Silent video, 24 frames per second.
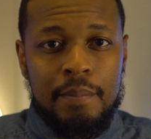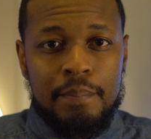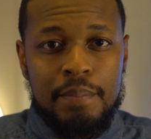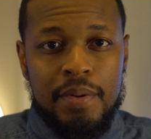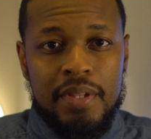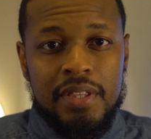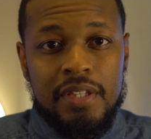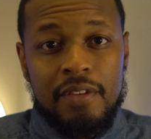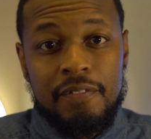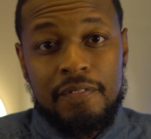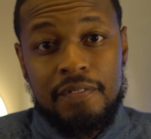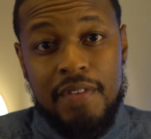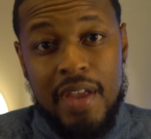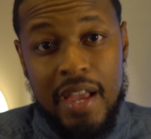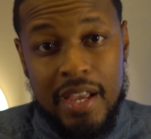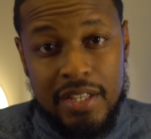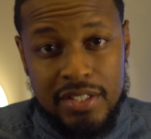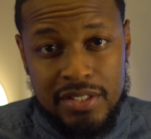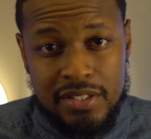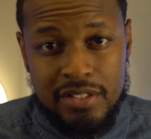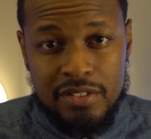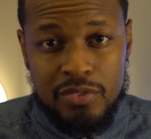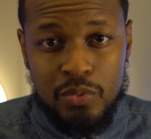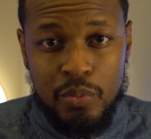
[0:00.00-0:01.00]
been the
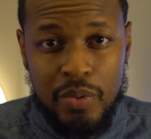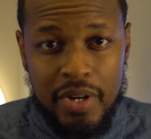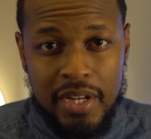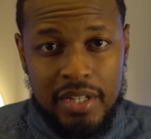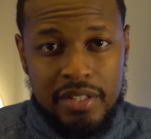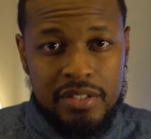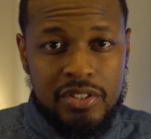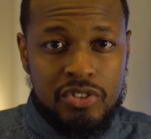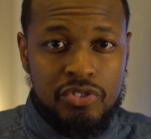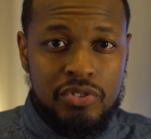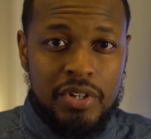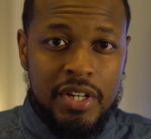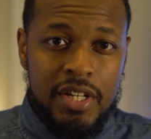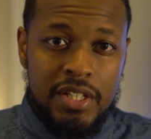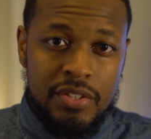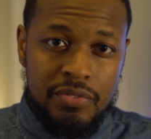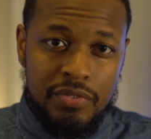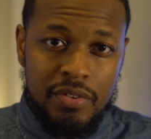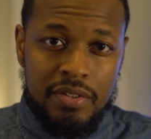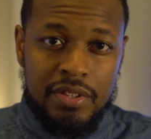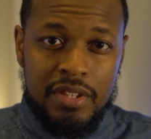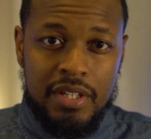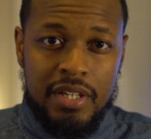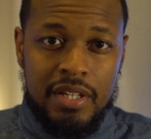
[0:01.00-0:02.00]
fastest way to
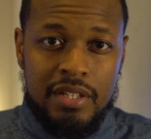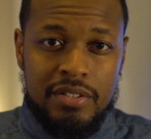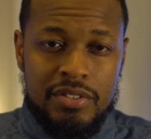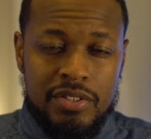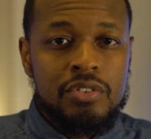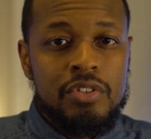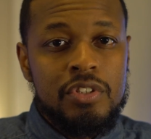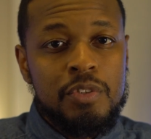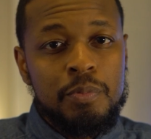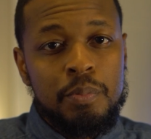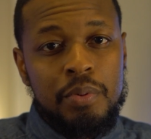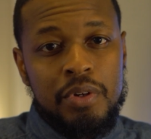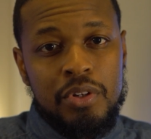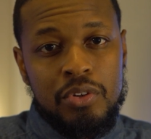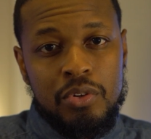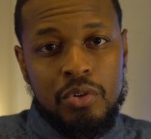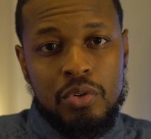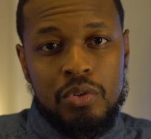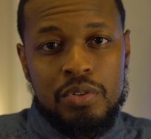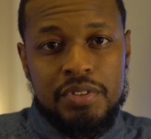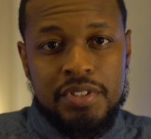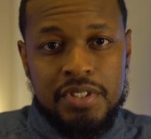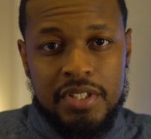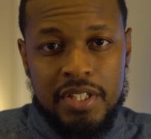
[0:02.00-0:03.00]
transfer things, so it's pretty
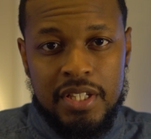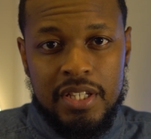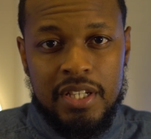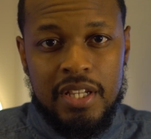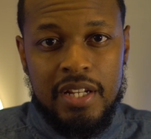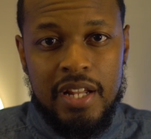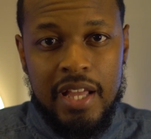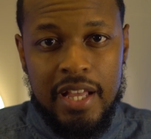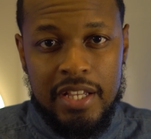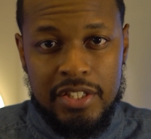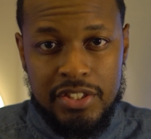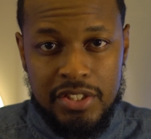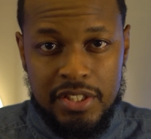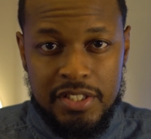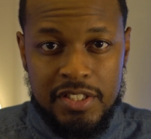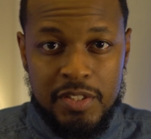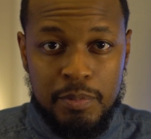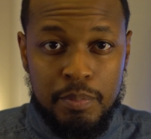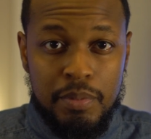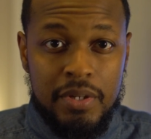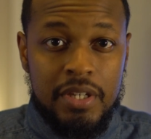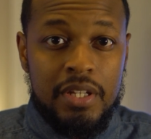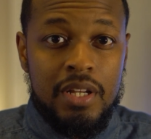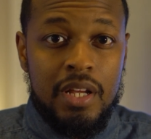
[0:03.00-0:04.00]
cool seeing it actually
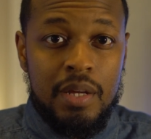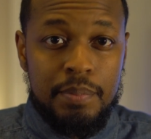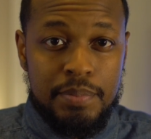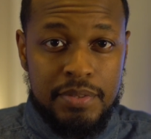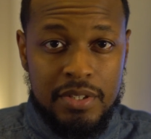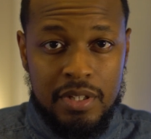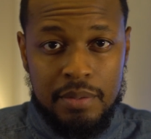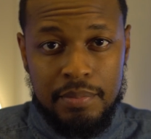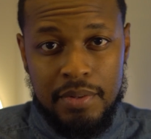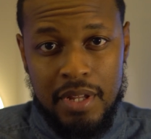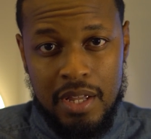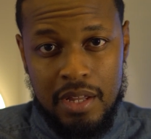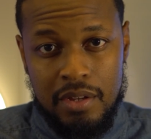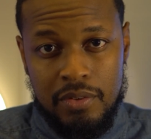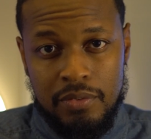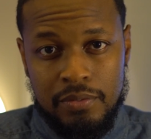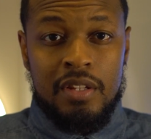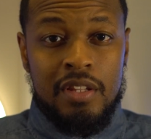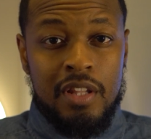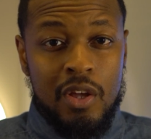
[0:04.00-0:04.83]
speed up some now.